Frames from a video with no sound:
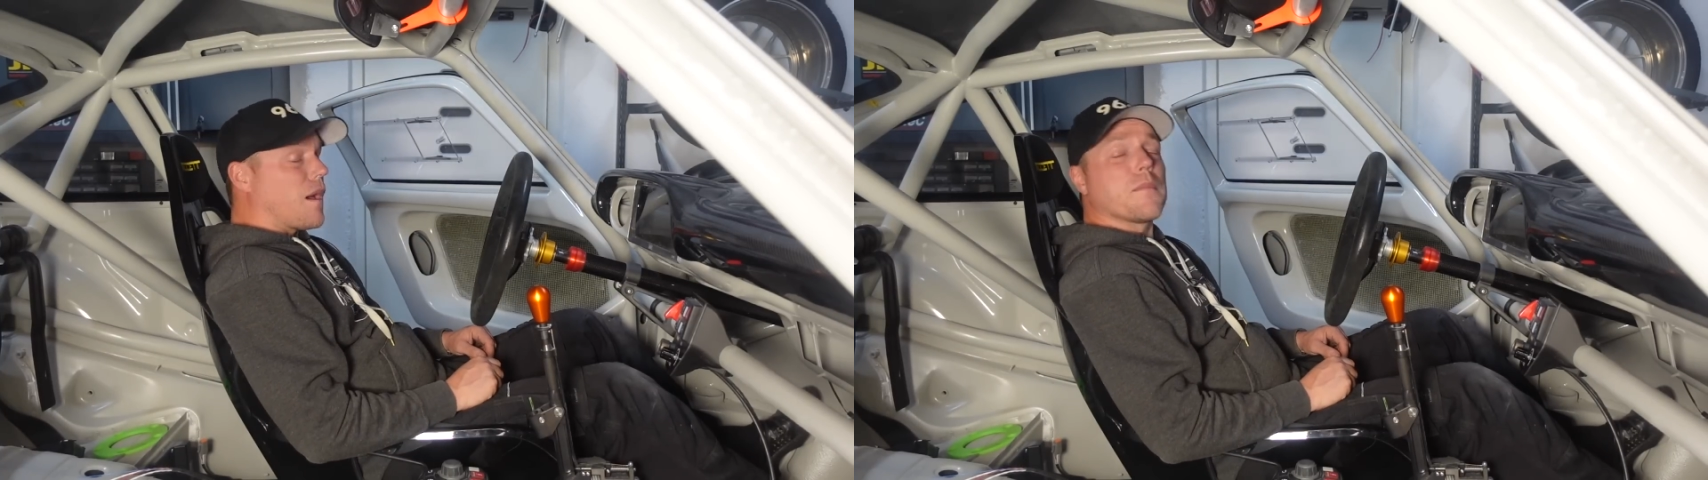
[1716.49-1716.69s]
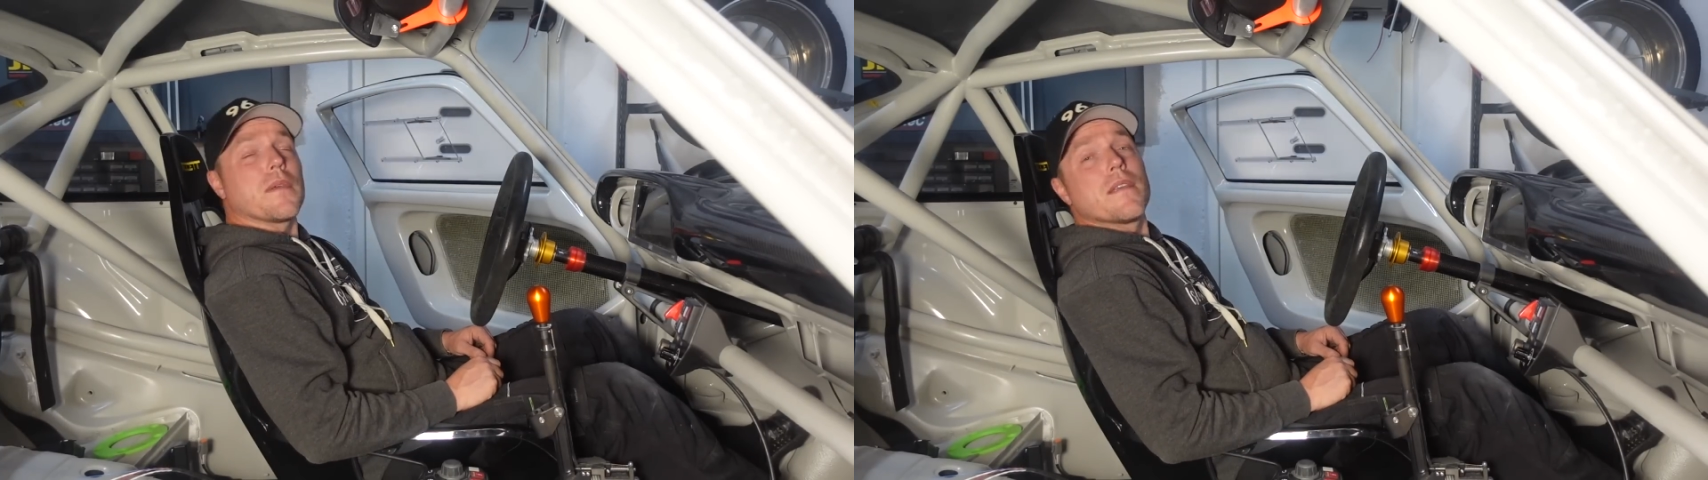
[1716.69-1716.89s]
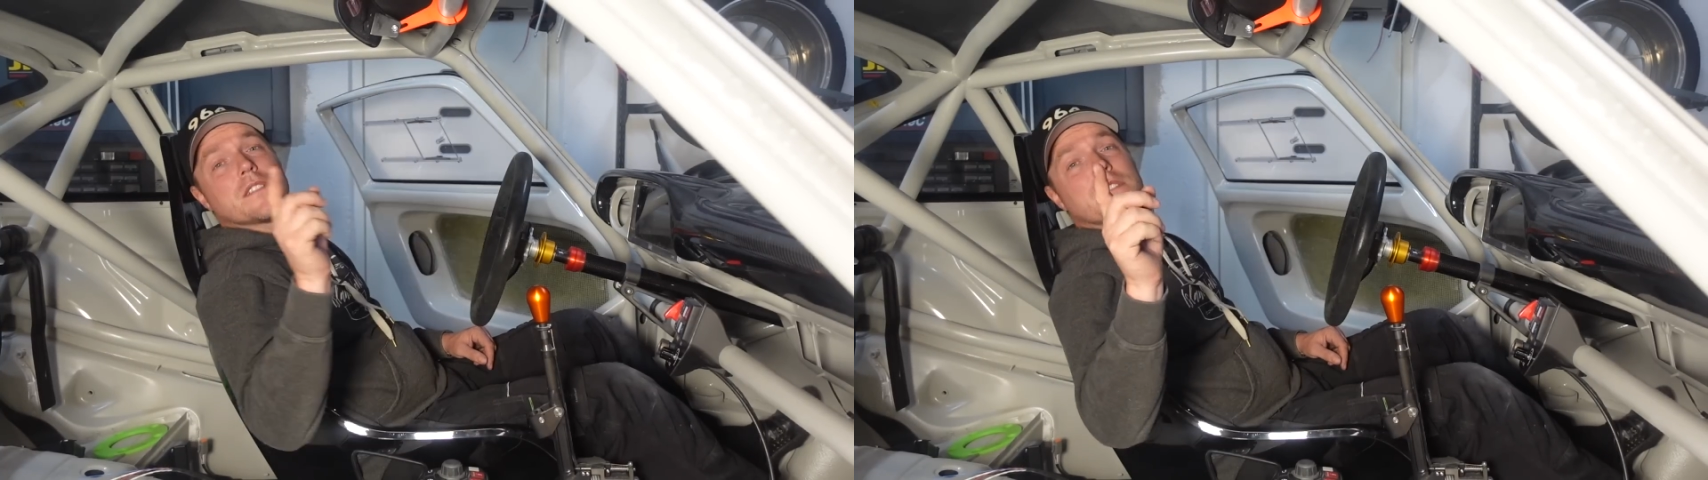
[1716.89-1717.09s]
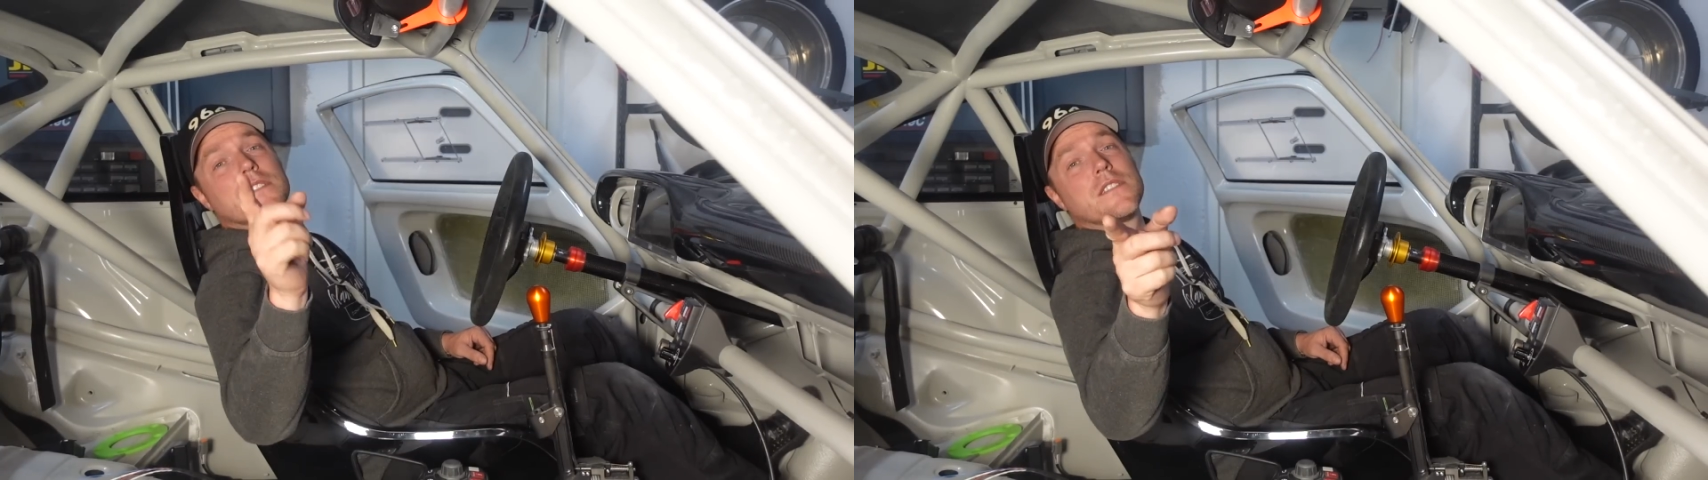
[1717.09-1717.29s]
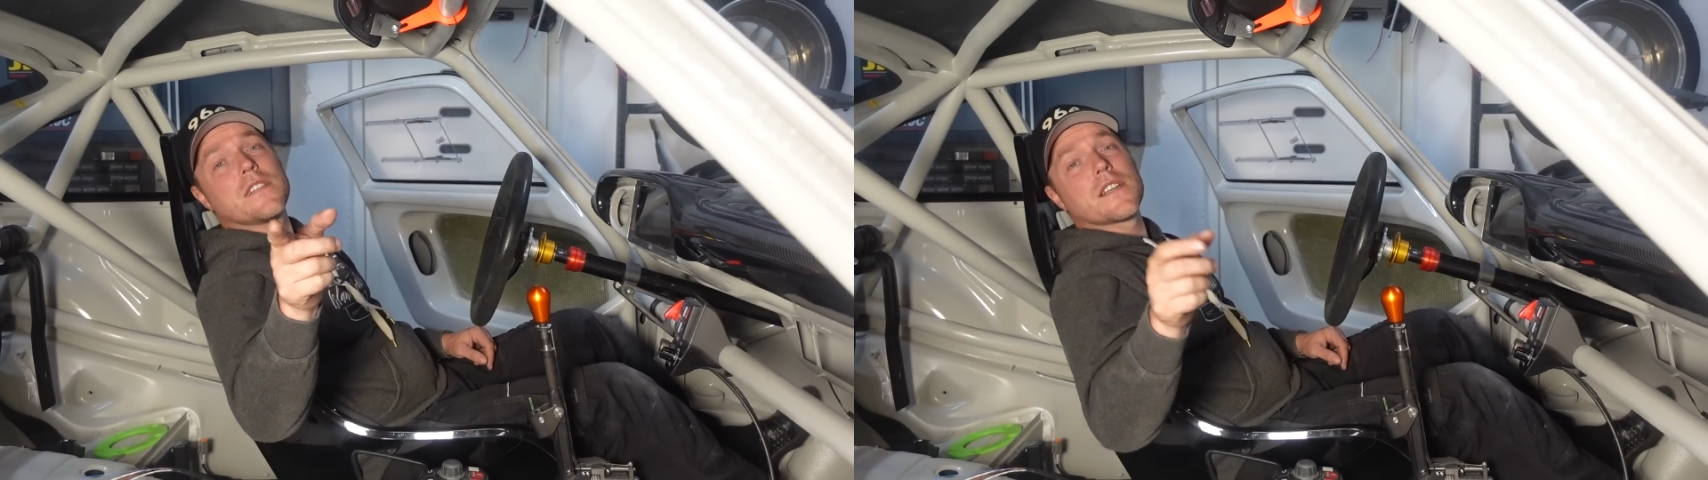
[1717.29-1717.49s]
happy.
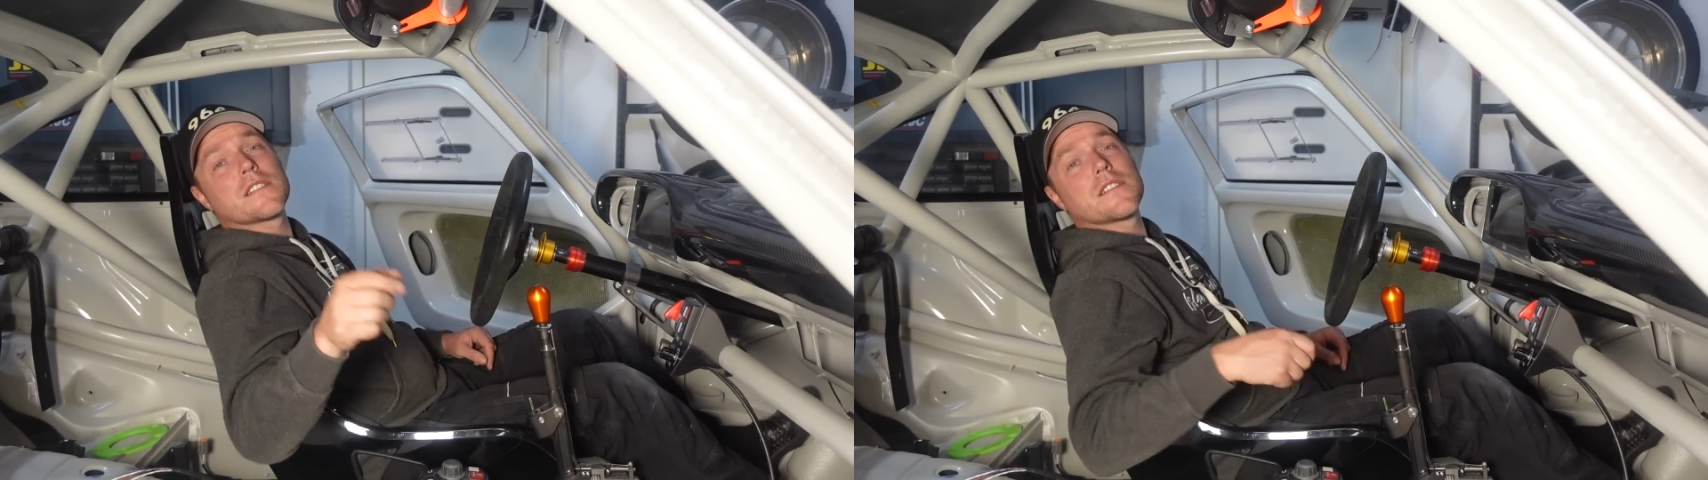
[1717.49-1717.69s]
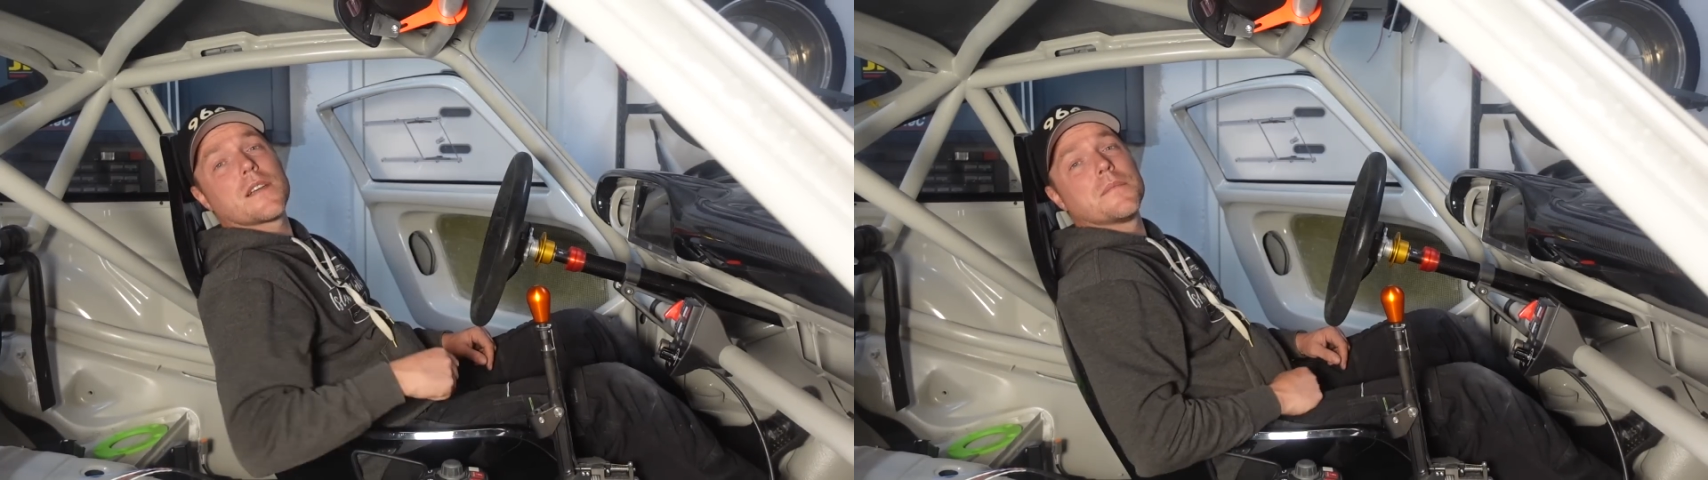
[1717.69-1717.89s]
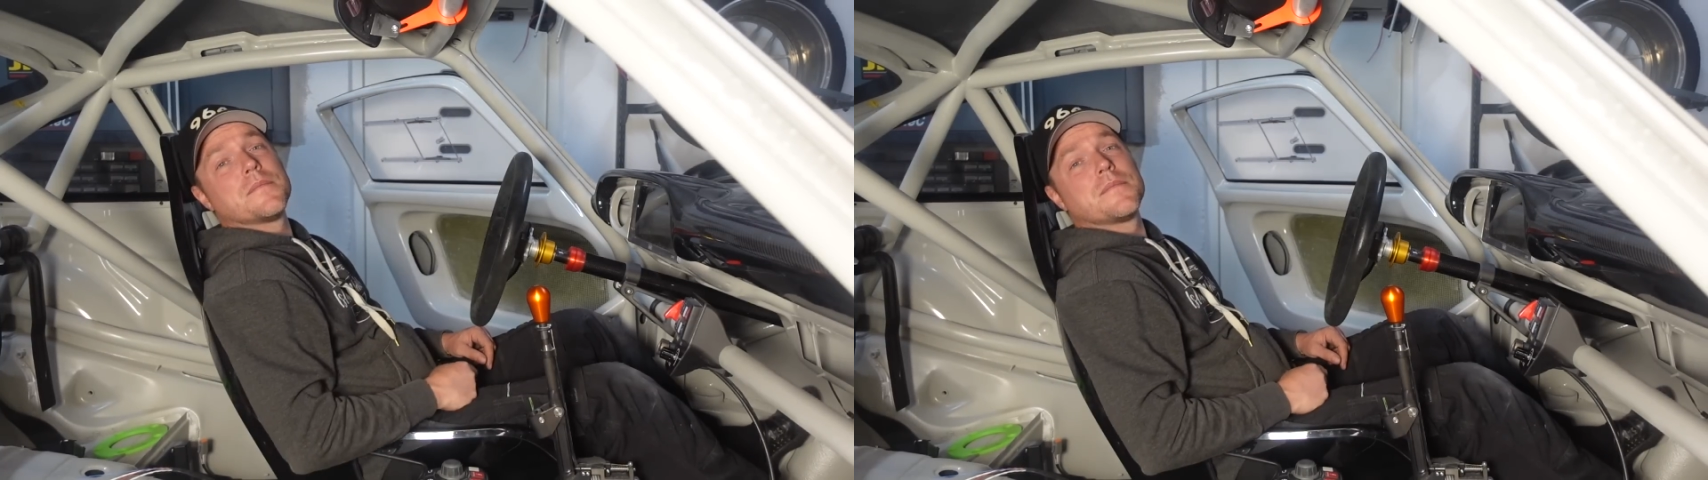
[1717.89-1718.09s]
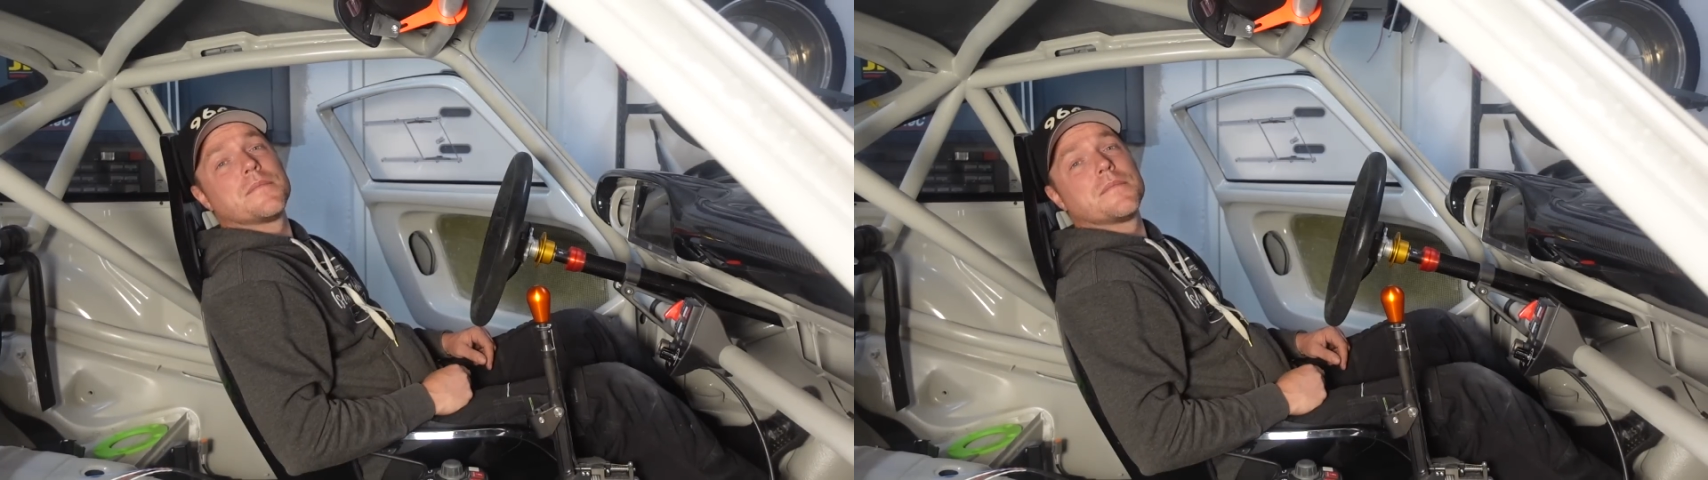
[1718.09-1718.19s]
See you next time.